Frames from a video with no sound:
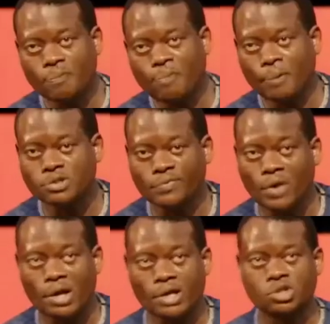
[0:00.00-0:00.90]
purpose of
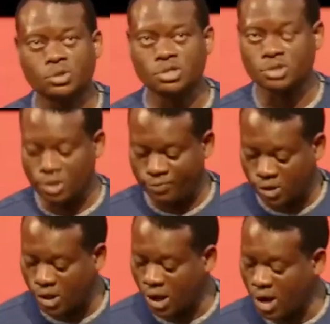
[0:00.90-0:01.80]
our lecture this
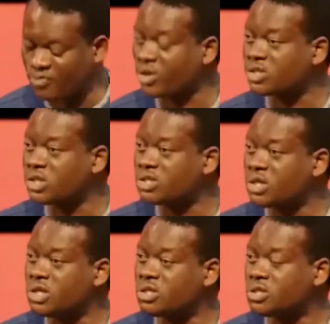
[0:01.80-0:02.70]
evening, the emphasis
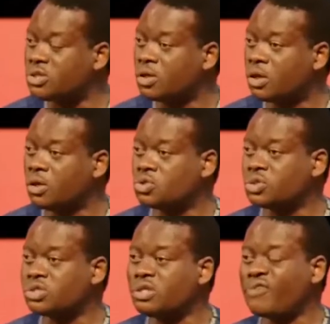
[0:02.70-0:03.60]
is to
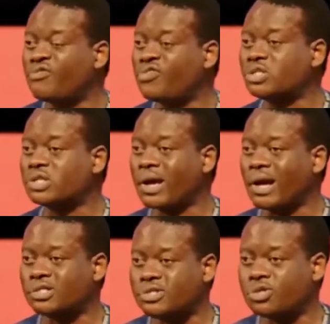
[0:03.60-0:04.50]
see the first
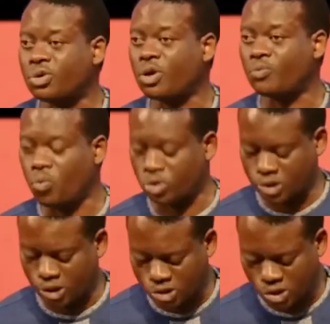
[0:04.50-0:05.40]
category of
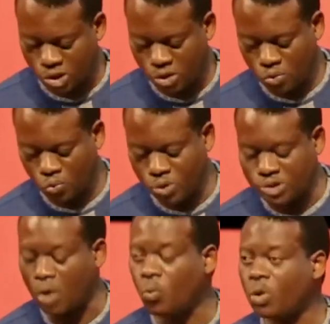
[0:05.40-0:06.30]
watchers which
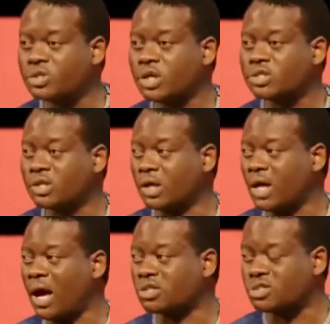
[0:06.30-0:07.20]
are watchers that
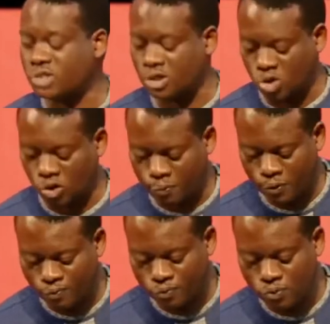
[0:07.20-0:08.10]
are set up
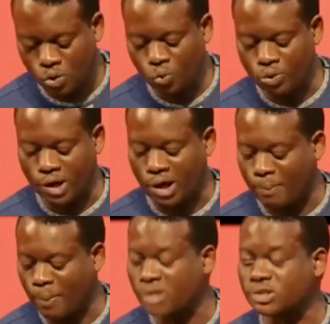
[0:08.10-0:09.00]
with the
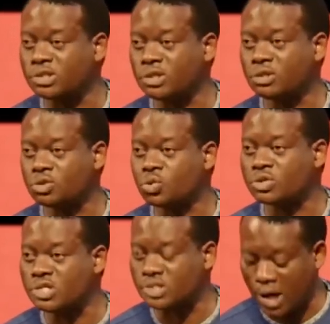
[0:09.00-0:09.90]
capacity to
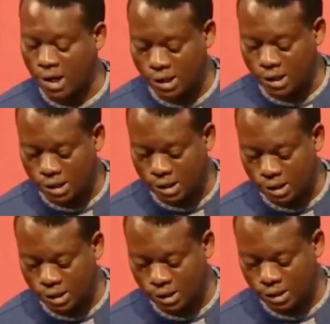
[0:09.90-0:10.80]

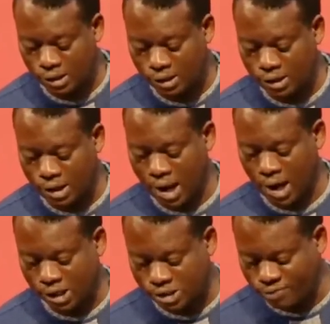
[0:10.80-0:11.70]
discern the
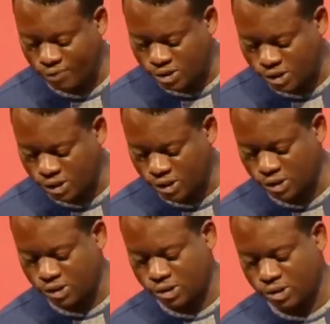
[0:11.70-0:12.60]

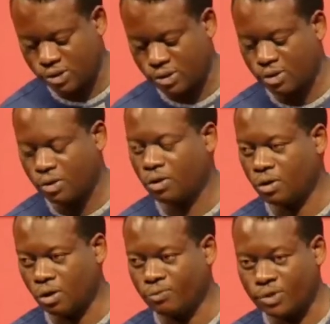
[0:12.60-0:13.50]
activities
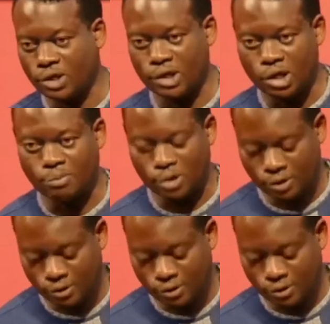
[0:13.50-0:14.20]
of the enemy.